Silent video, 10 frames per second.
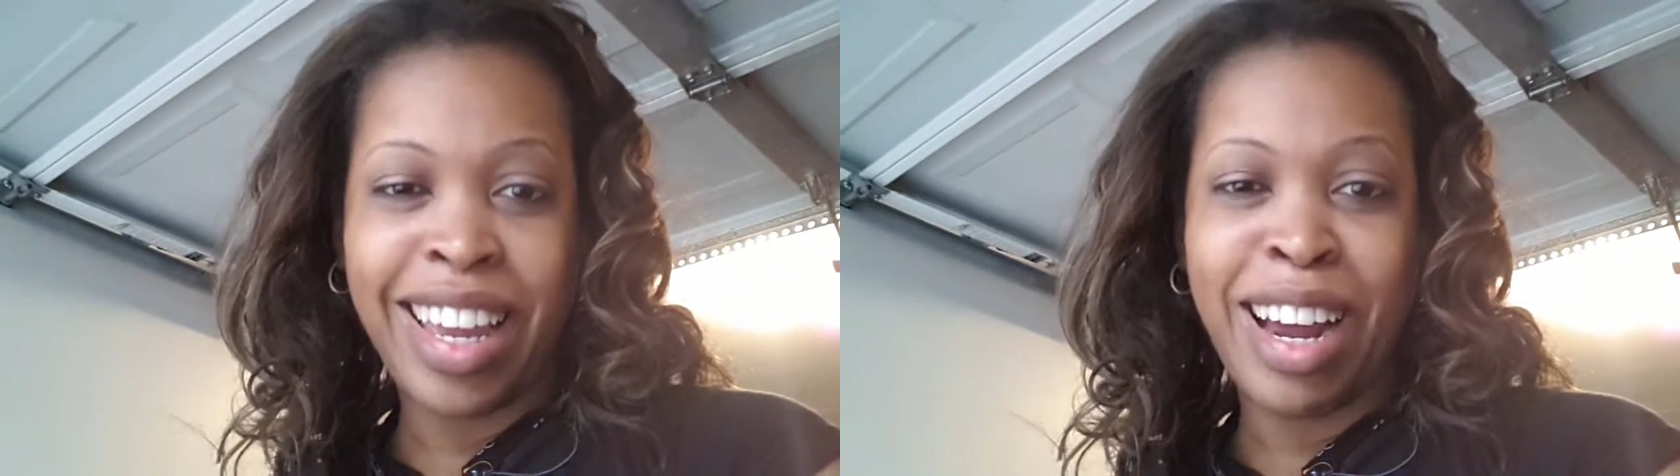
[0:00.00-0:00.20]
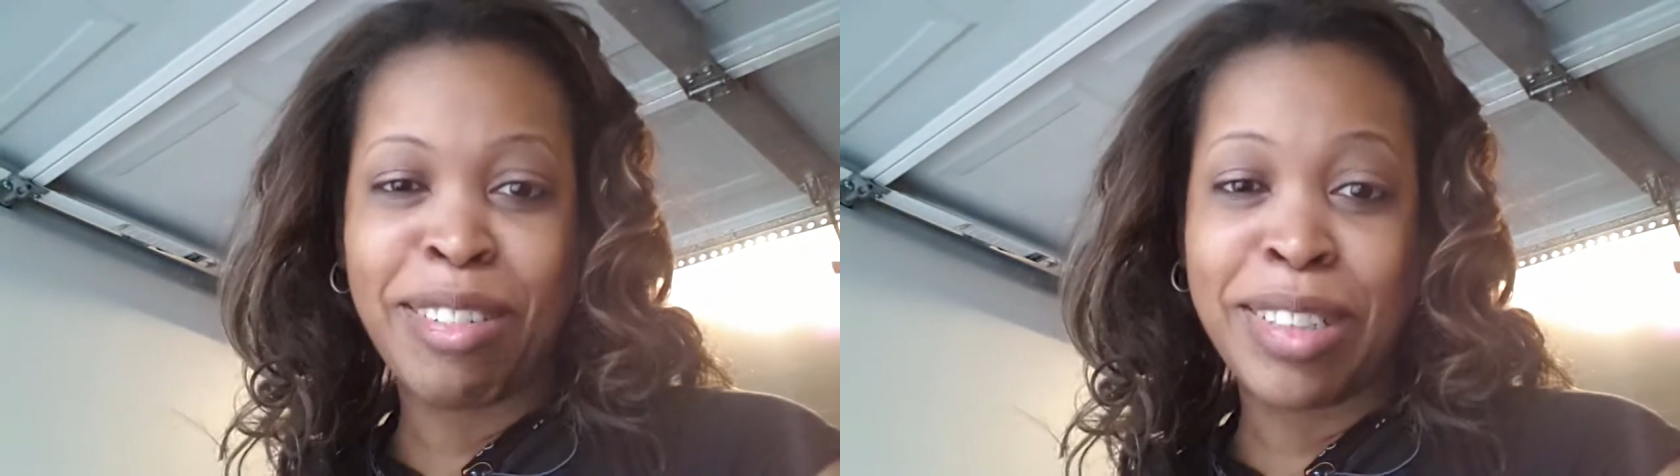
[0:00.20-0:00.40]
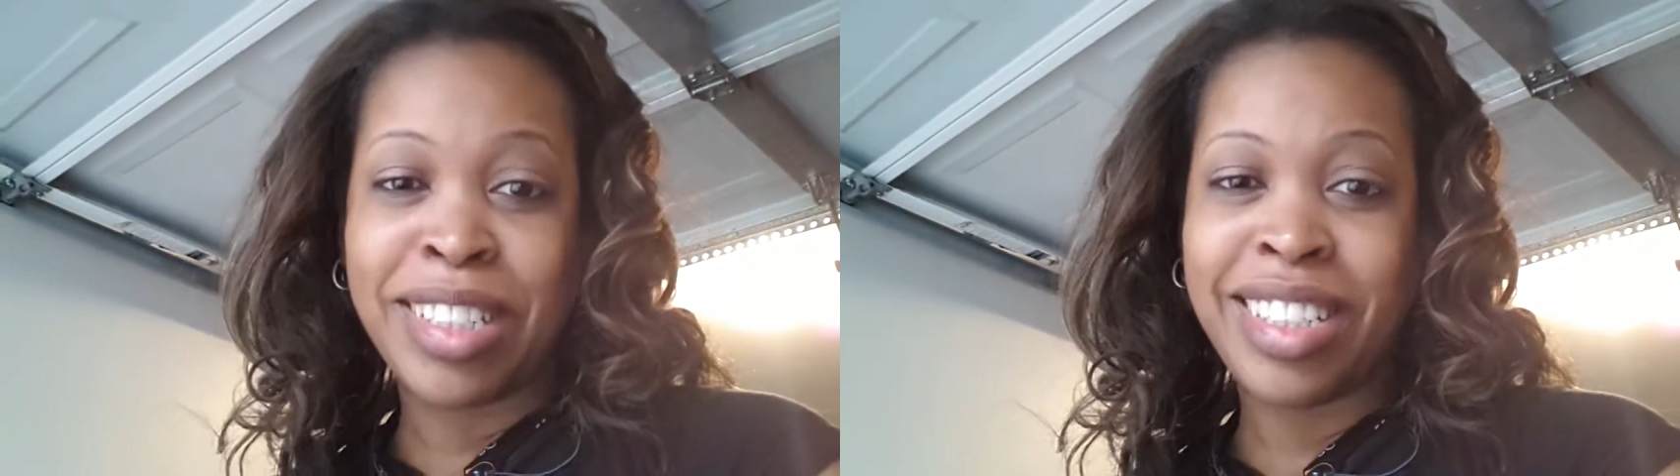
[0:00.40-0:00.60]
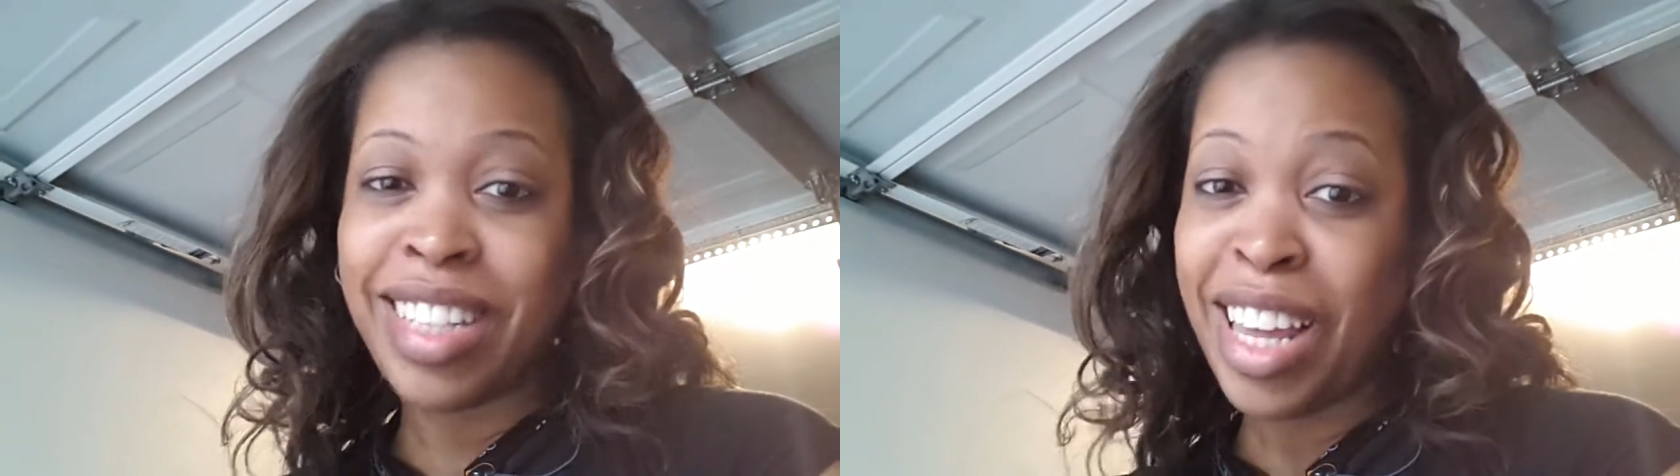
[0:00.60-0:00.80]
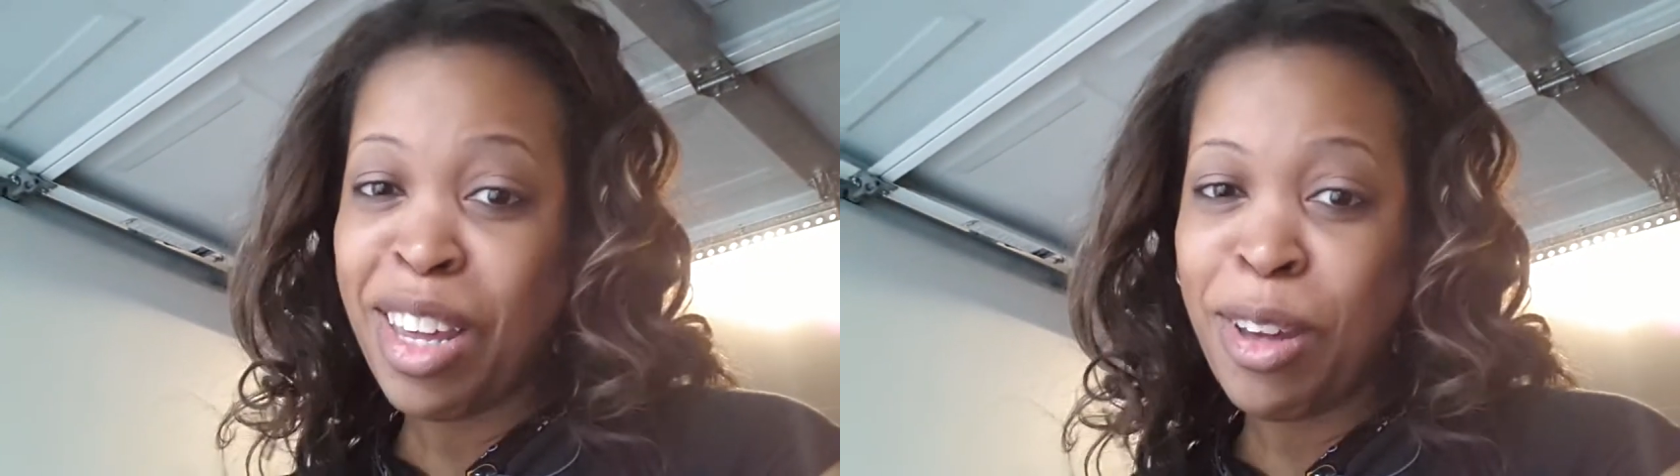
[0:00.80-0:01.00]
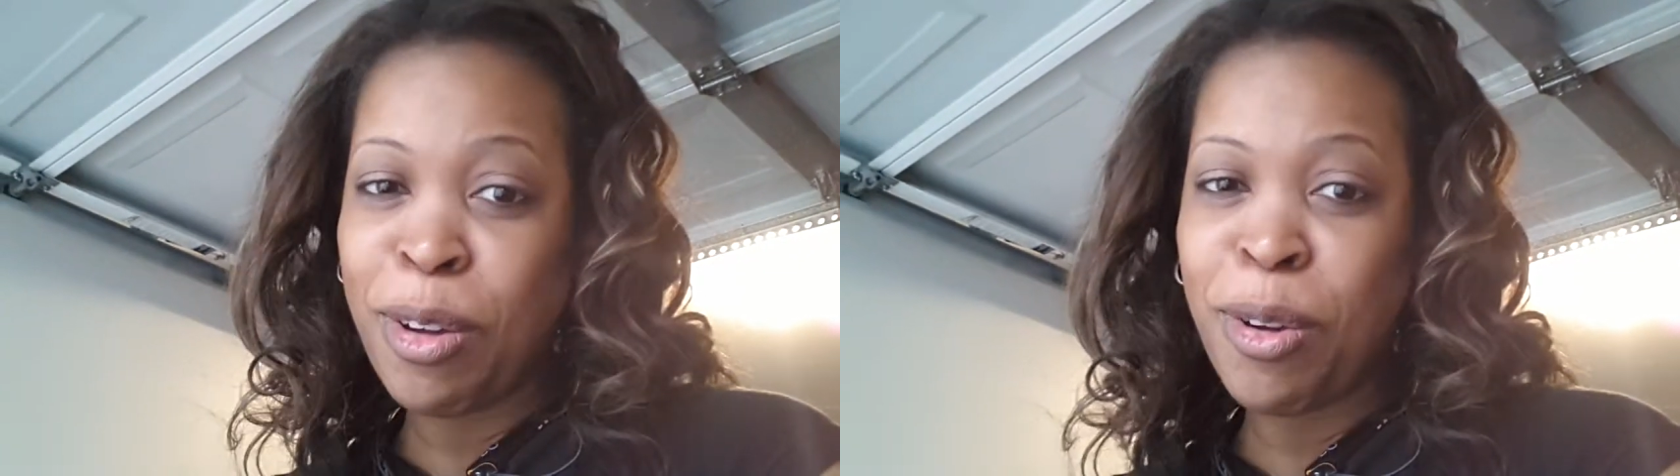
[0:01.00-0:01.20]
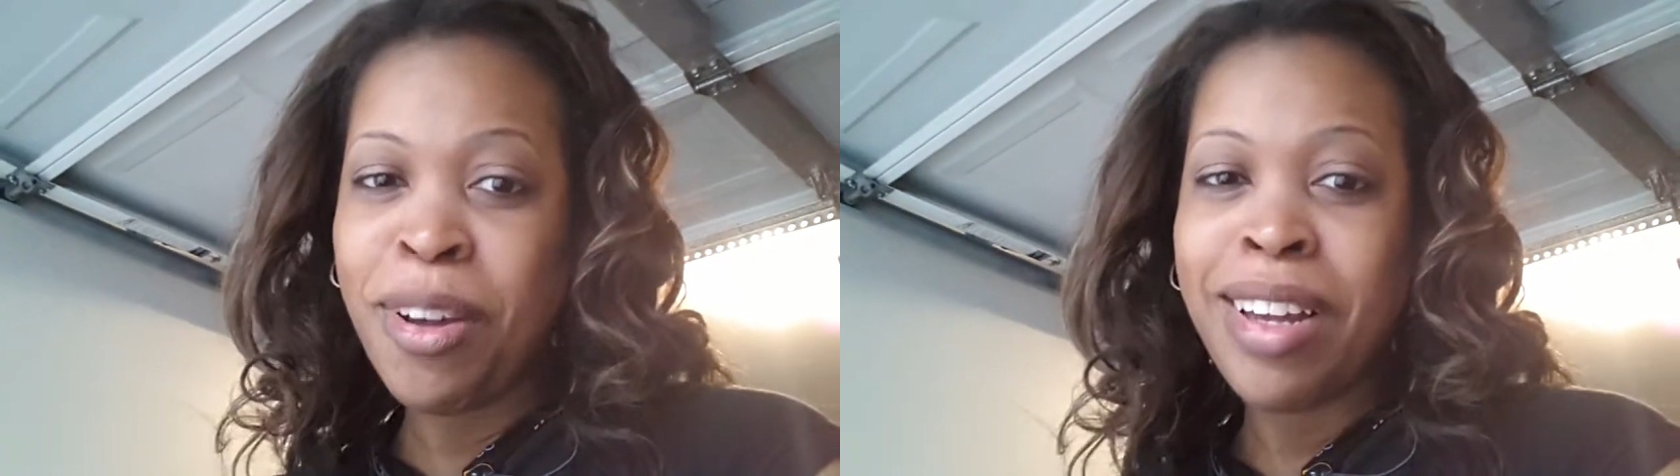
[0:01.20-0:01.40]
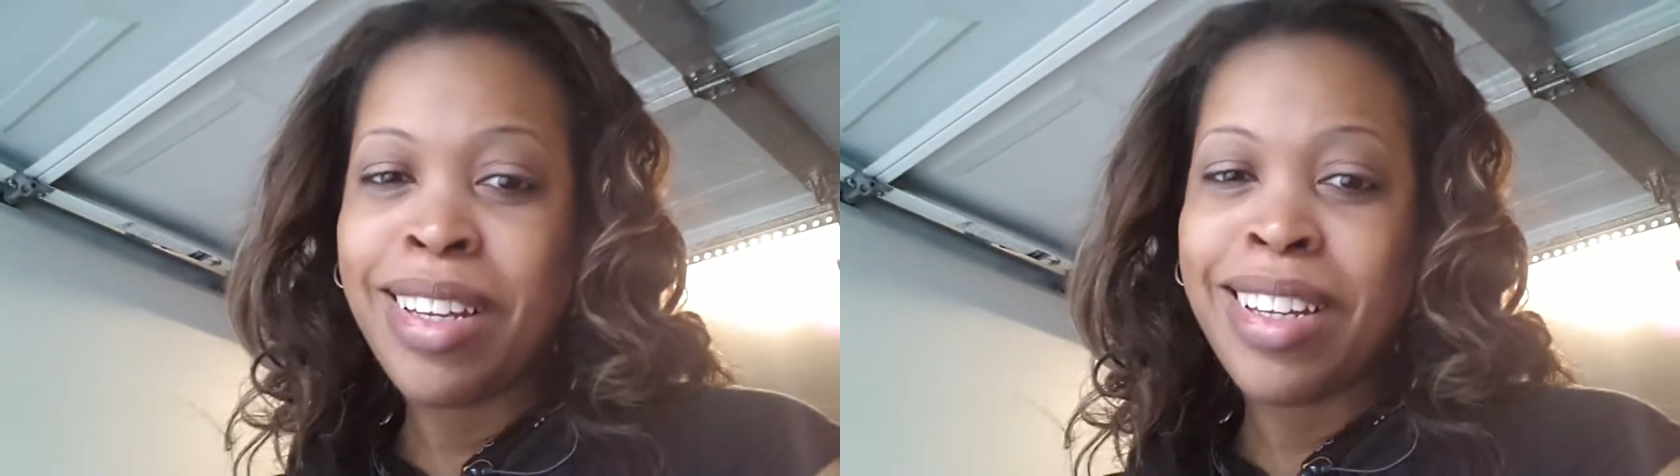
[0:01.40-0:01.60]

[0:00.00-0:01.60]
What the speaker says: and I will see you